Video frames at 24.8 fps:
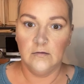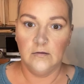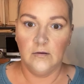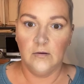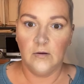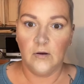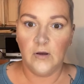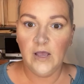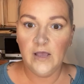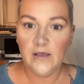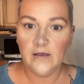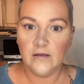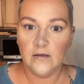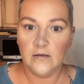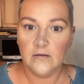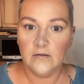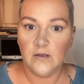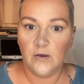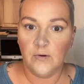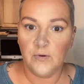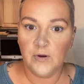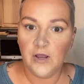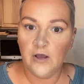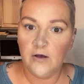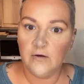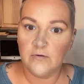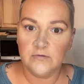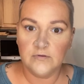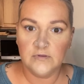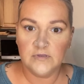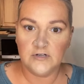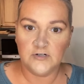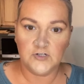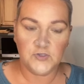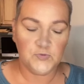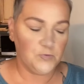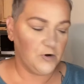Okay, there we go.
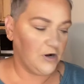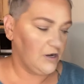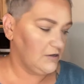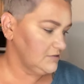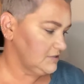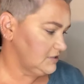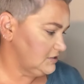There's brows.